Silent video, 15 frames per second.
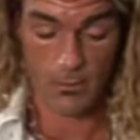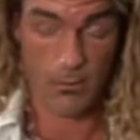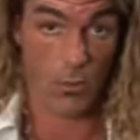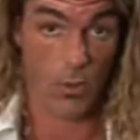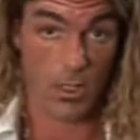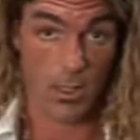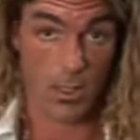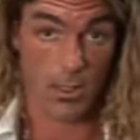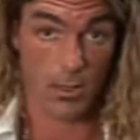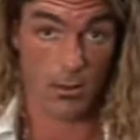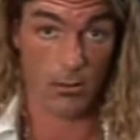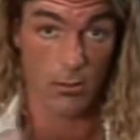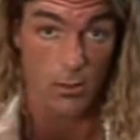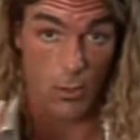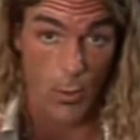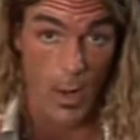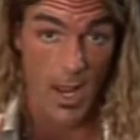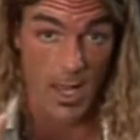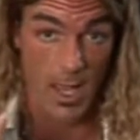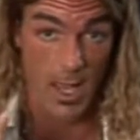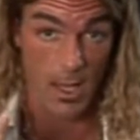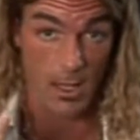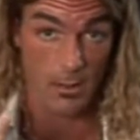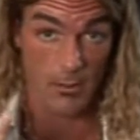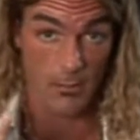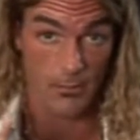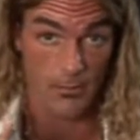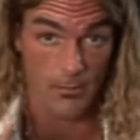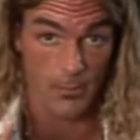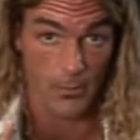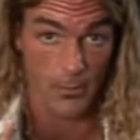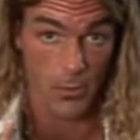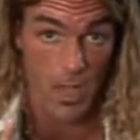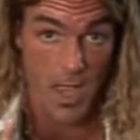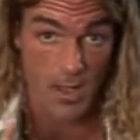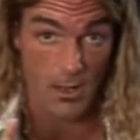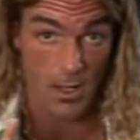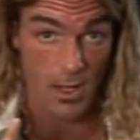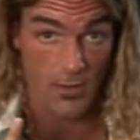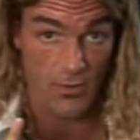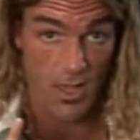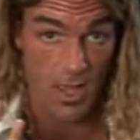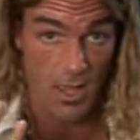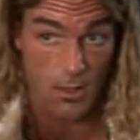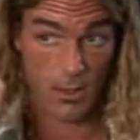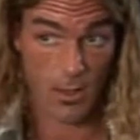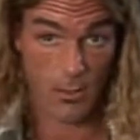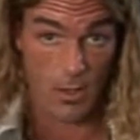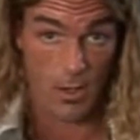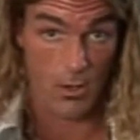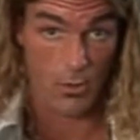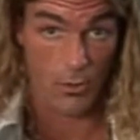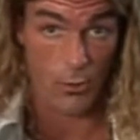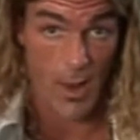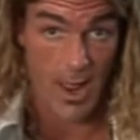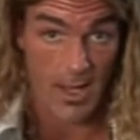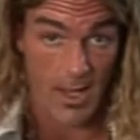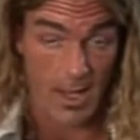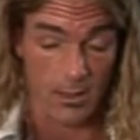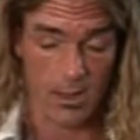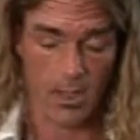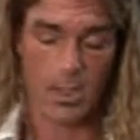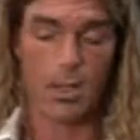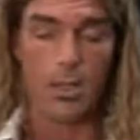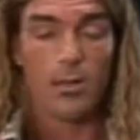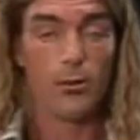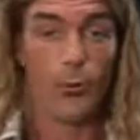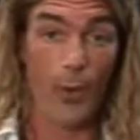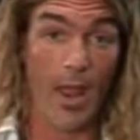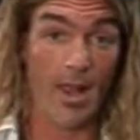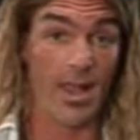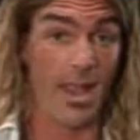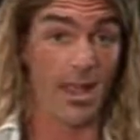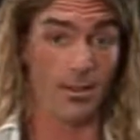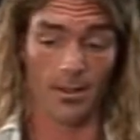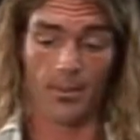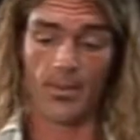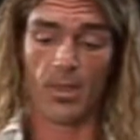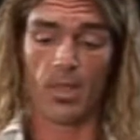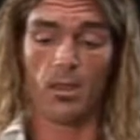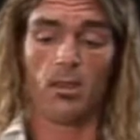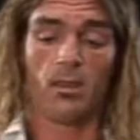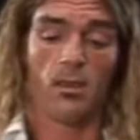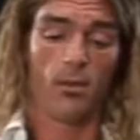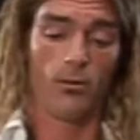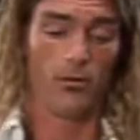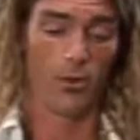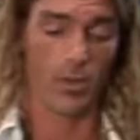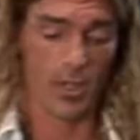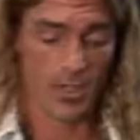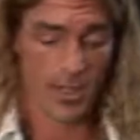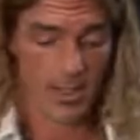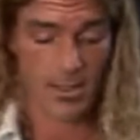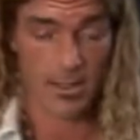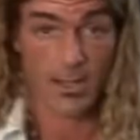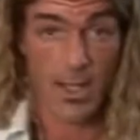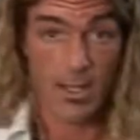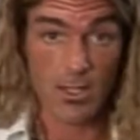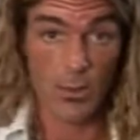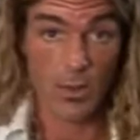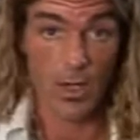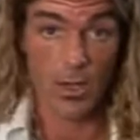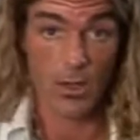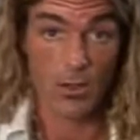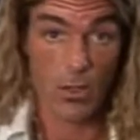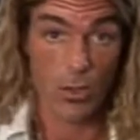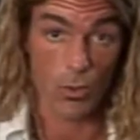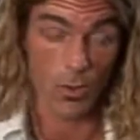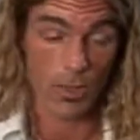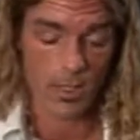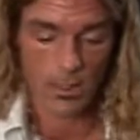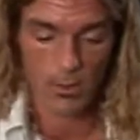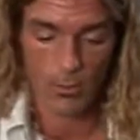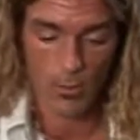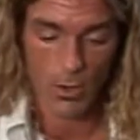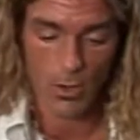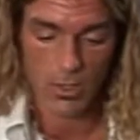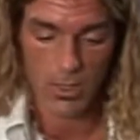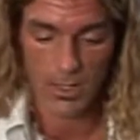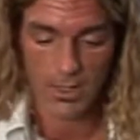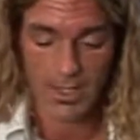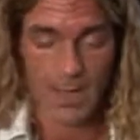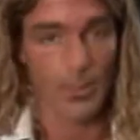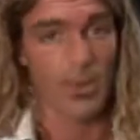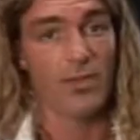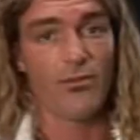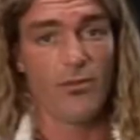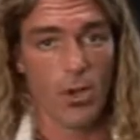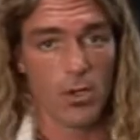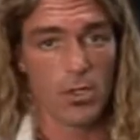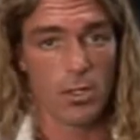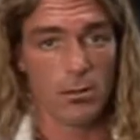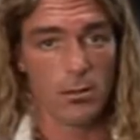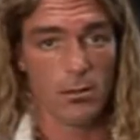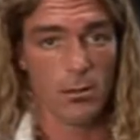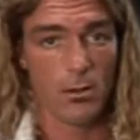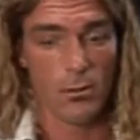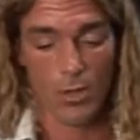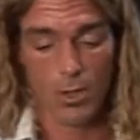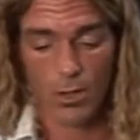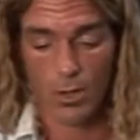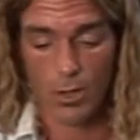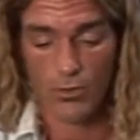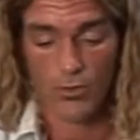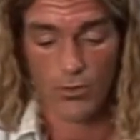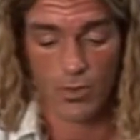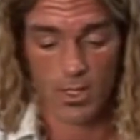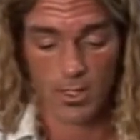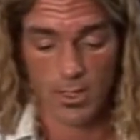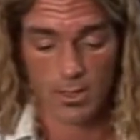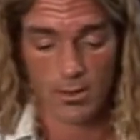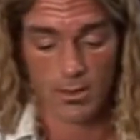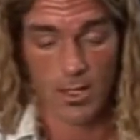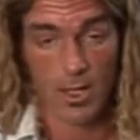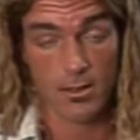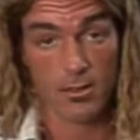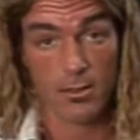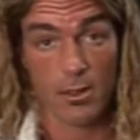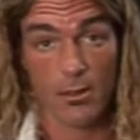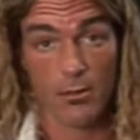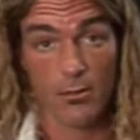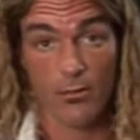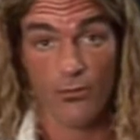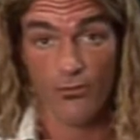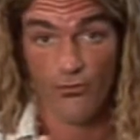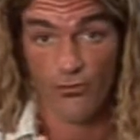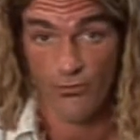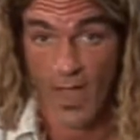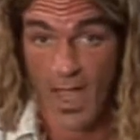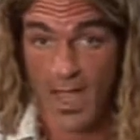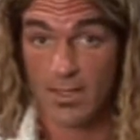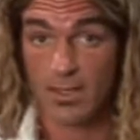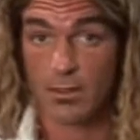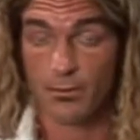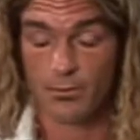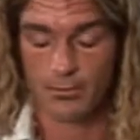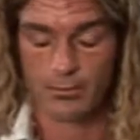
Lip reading: which is the right hand. We had the left hand, now we're going to do the right hand. The right hand, for these exercises we're going to do, is most a tapping function. We're going to go through these exercises fast.